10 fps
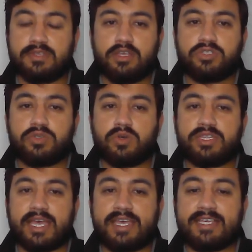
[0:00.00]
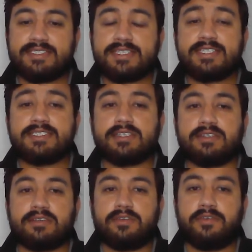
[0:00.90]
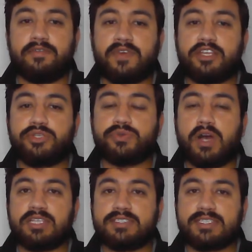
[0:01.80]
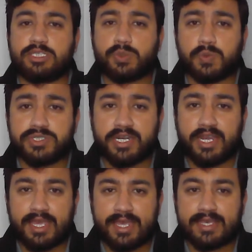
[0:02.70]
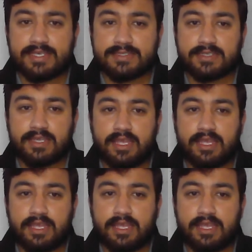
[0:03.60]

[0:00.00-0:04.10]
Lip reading: So the easiest way to answer this question is,